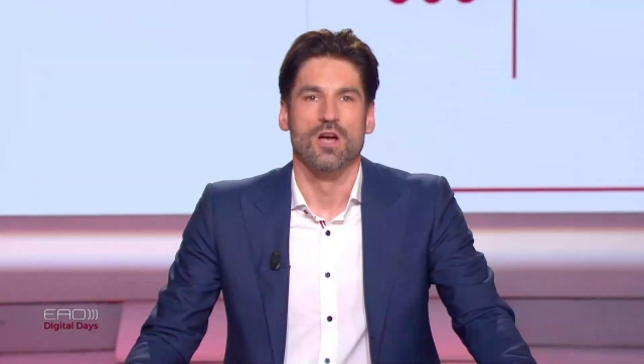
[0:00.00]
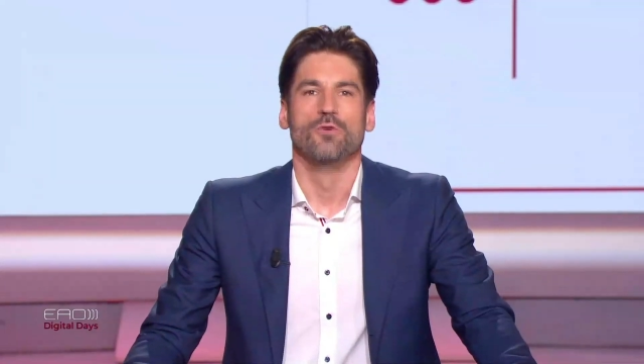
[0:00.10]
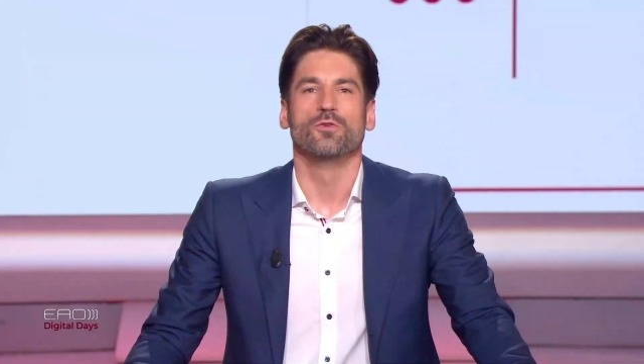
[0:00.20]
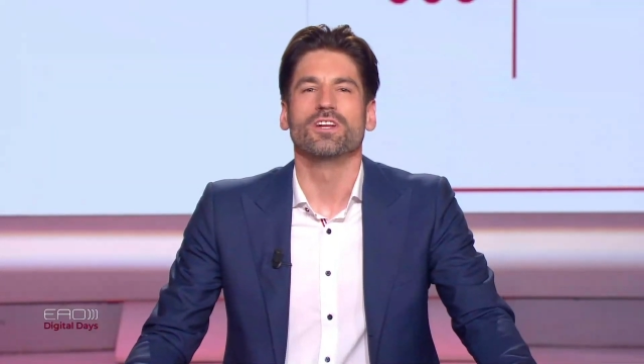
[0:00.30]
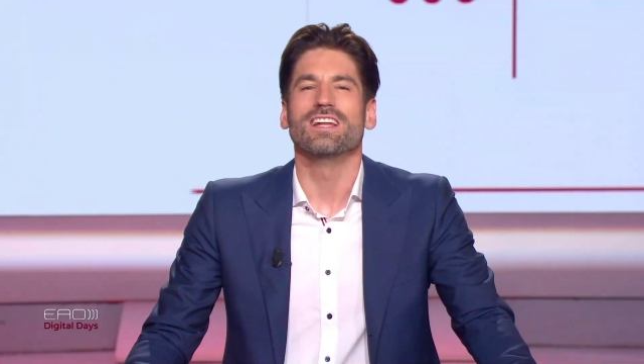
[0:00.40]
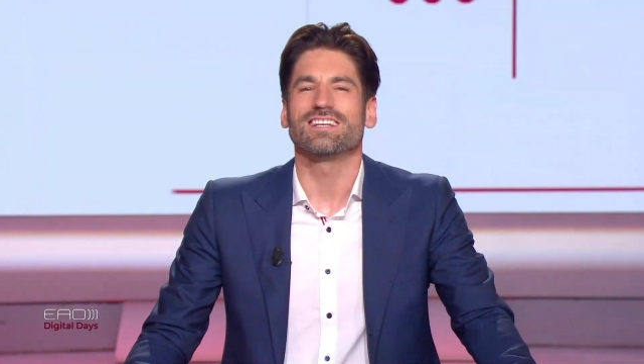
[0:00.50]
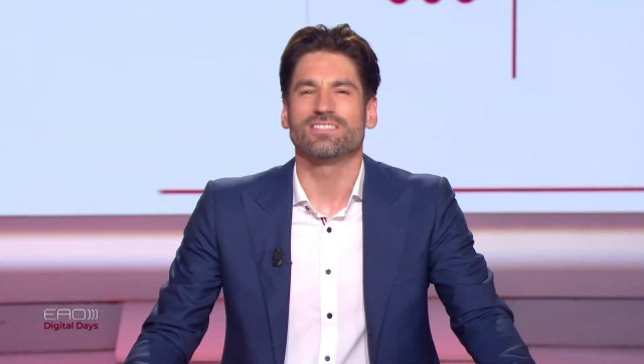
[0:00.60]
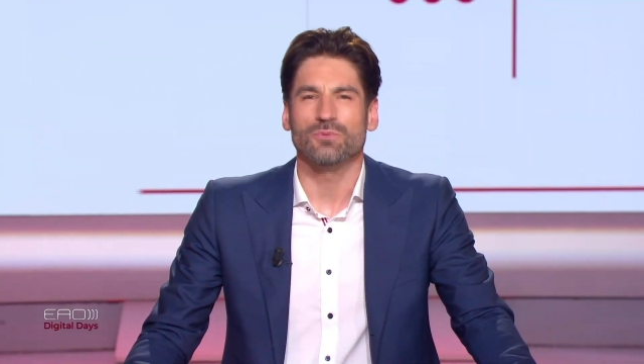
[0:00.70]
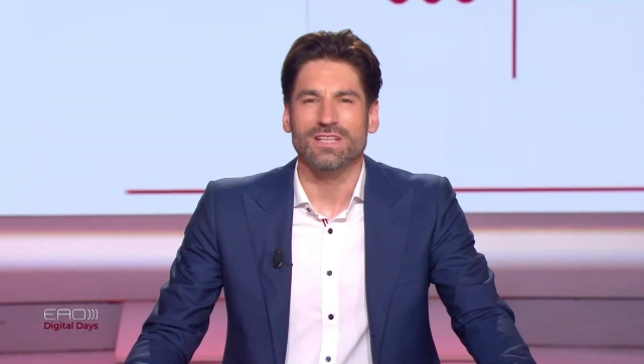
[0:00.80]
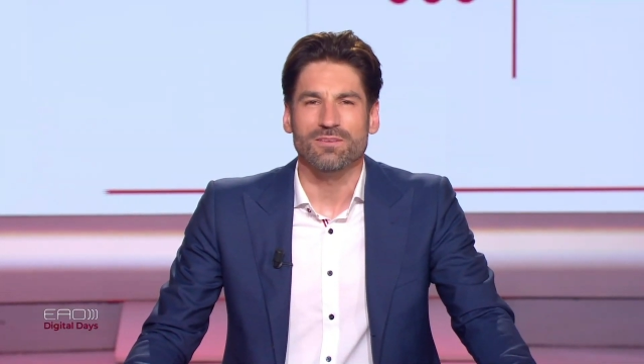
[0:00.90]
For the next
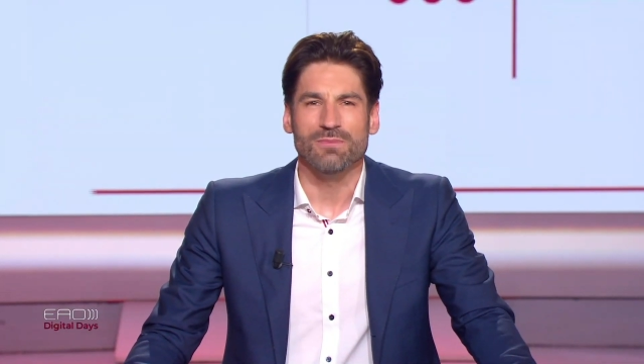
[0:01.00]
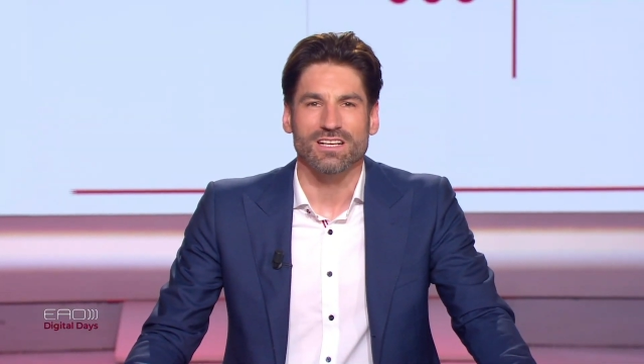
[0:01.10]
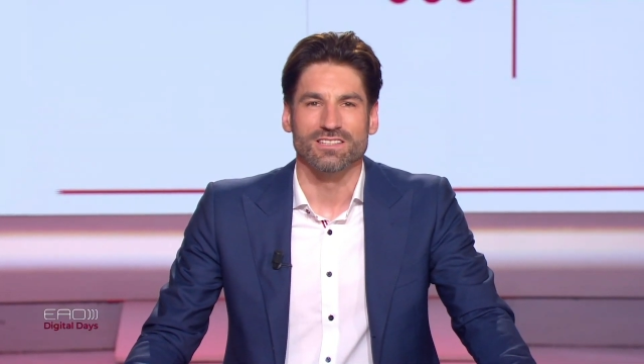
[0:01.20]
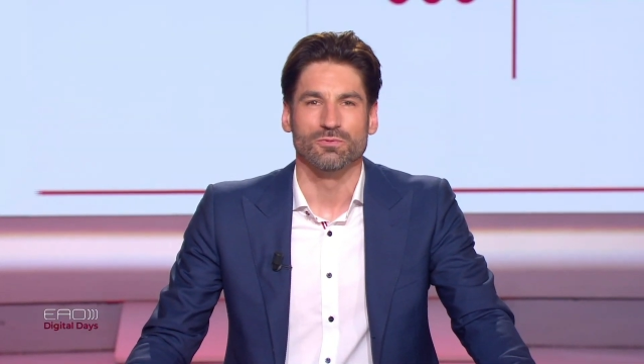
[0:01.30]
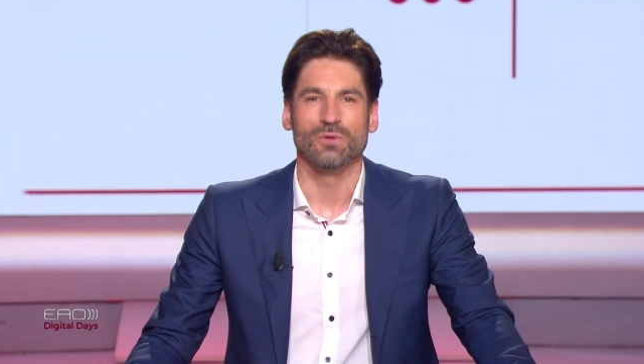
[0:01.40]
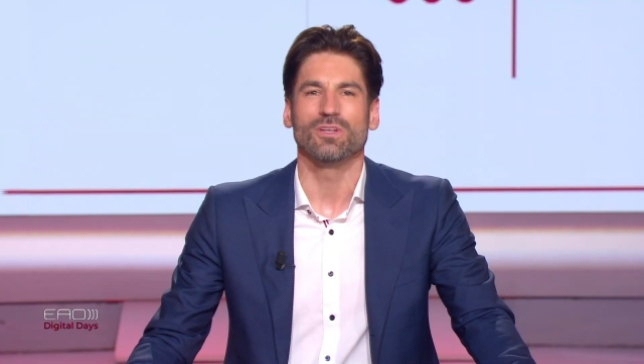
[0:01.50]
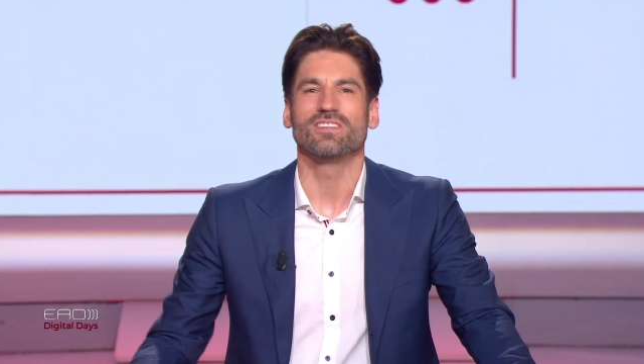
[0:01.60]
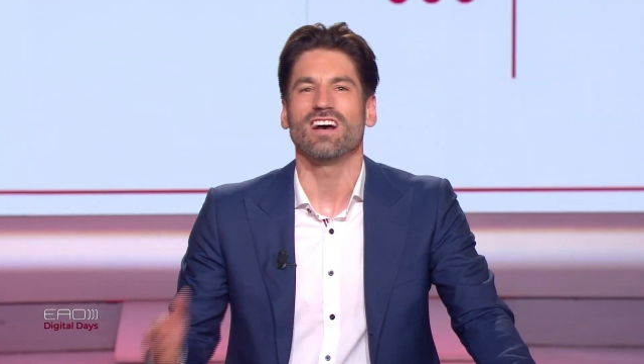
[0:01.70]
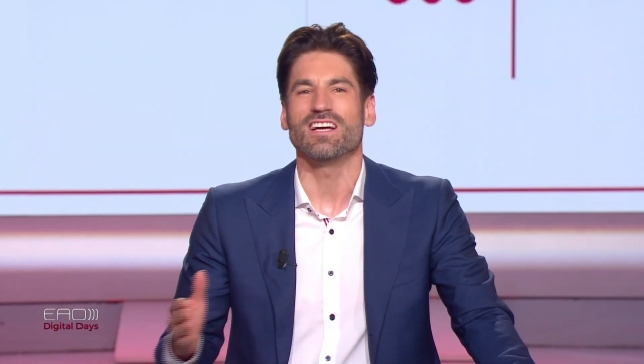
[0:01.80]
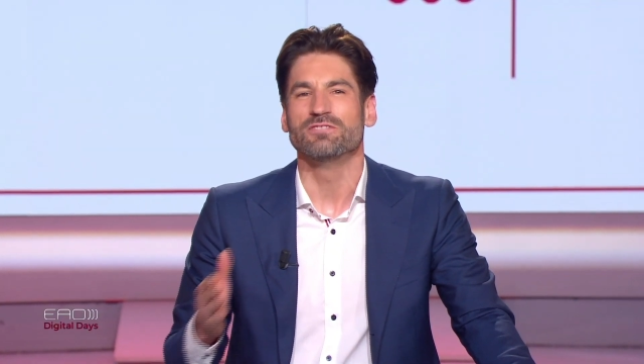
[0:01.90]
20 minutes, we will
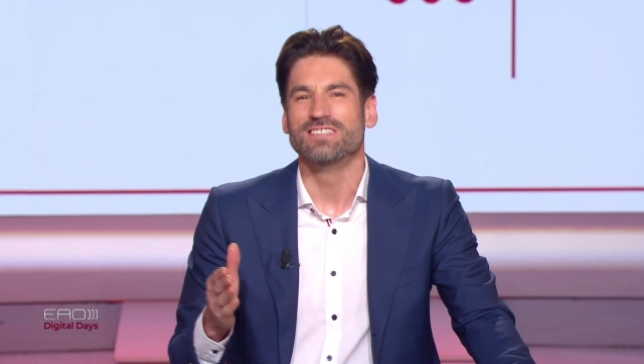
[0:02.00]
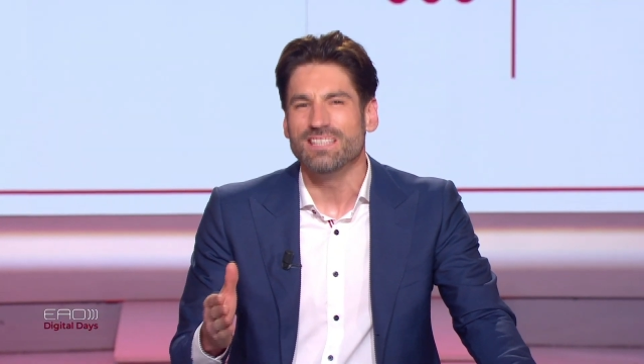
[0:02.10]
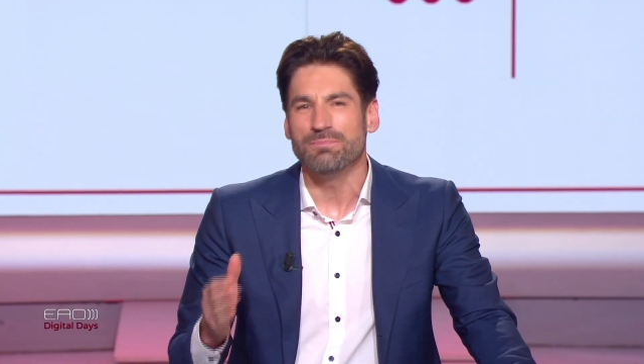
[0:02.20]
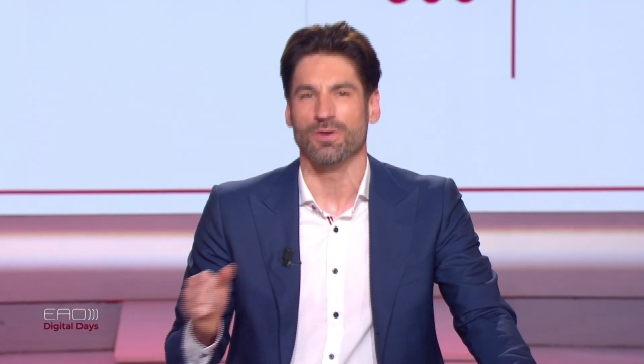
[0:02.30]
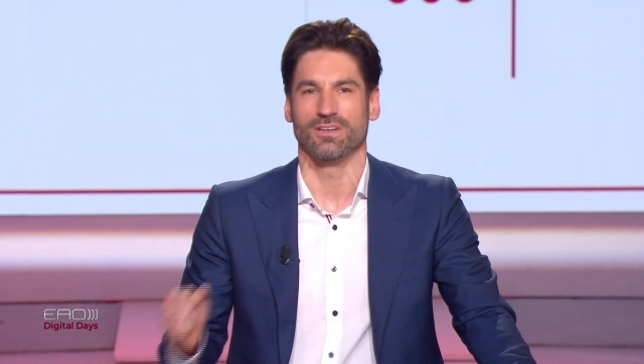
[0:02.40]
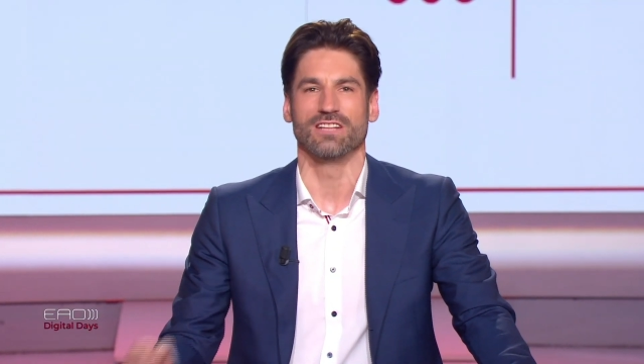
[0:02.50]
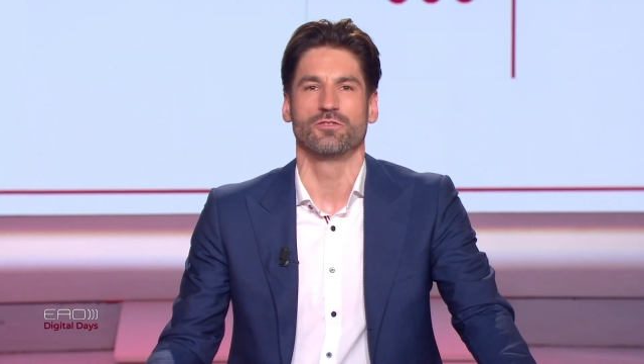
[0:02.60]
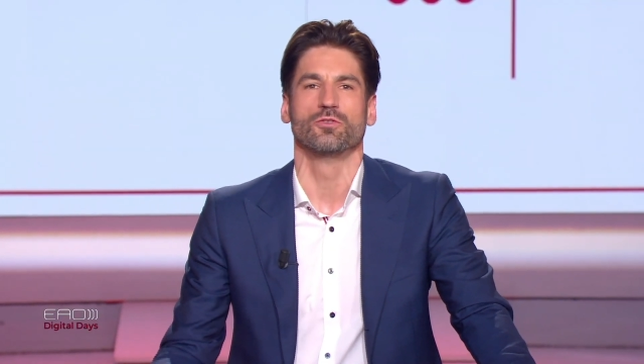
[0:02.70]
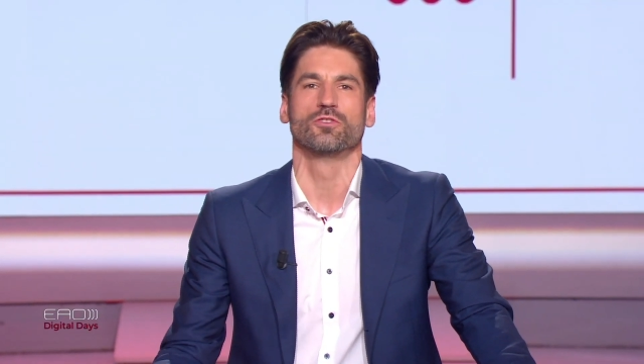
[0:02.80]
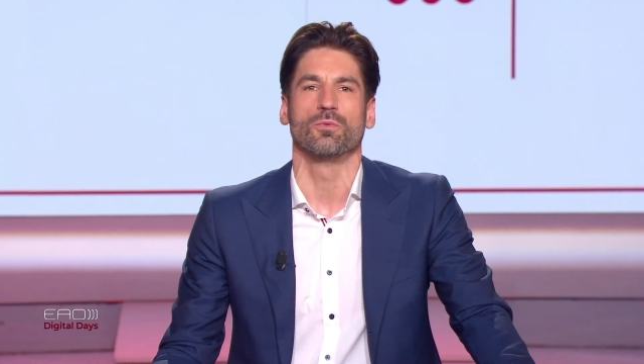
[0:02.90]
dive deeper into
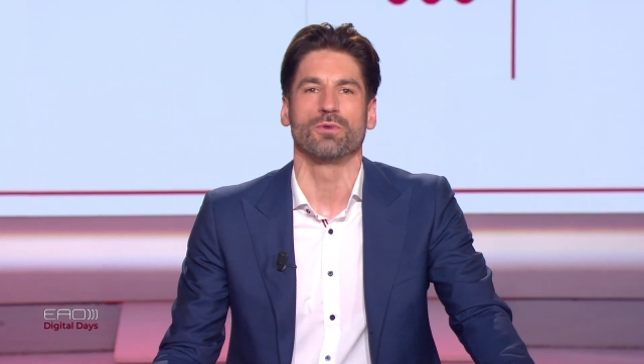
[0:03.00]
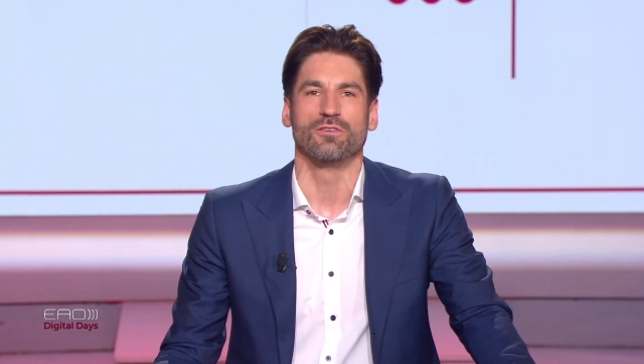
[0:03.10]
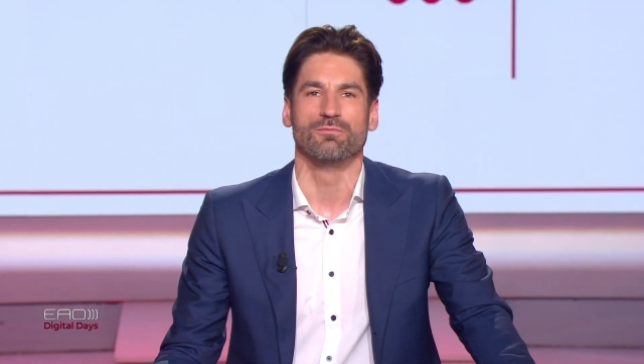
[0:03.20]
the topic of